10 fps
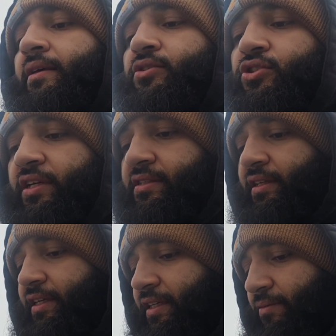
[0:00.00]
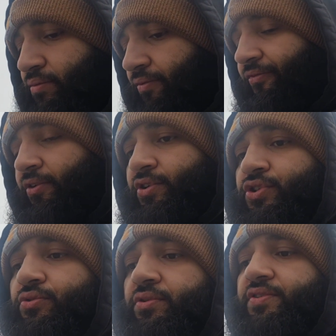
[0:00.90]
Just like he refers
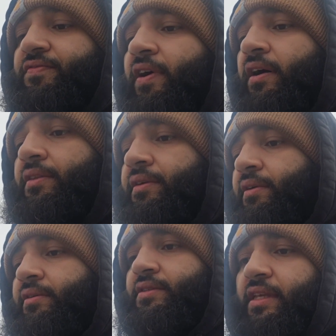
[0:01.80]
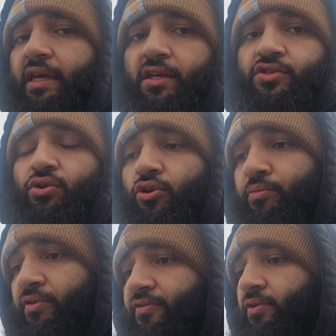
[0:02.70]
to his father staying
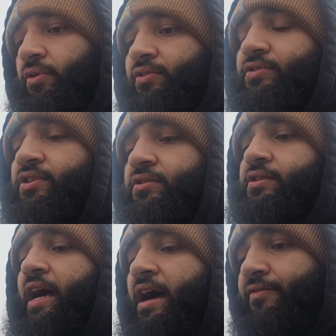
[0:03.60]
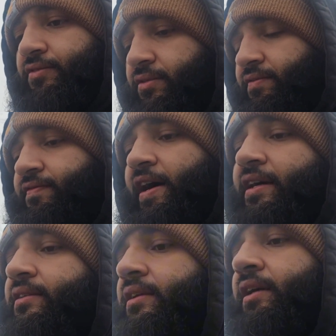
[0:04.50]
sober for all those years after the
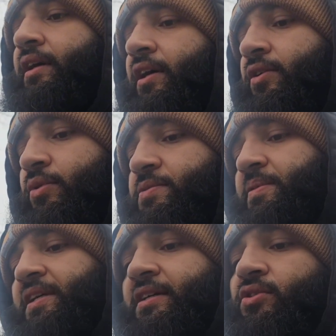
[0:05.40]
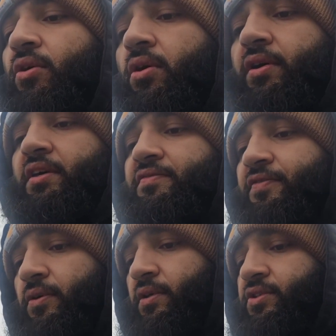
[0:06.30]
fact, was because all he
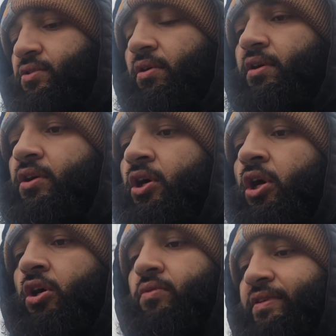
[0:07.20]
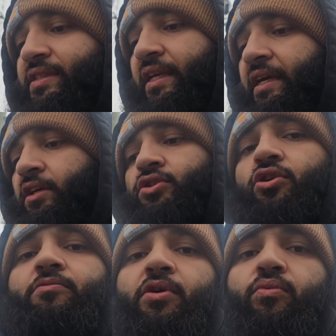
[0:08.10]
focused on was staying
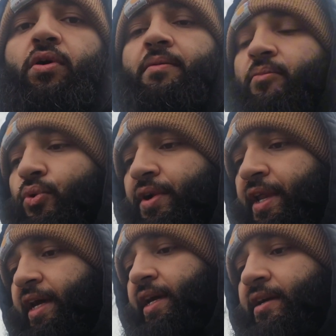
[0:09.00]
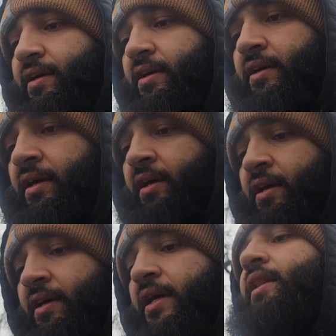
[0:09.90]
sober one more day.
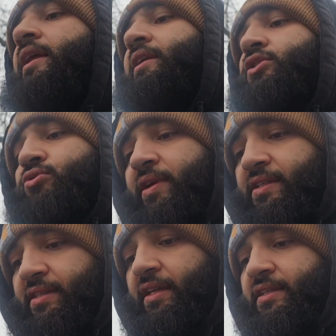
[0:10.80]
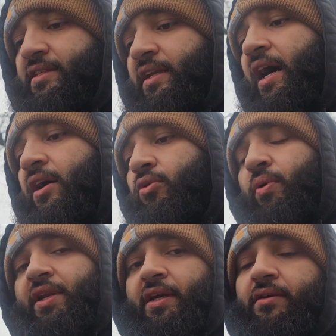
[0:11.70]
And then he translated to not
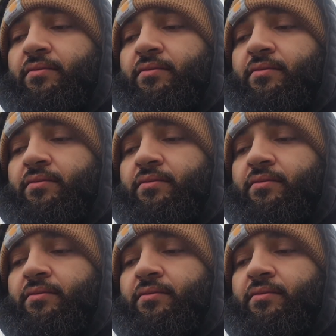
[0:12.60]
quitting.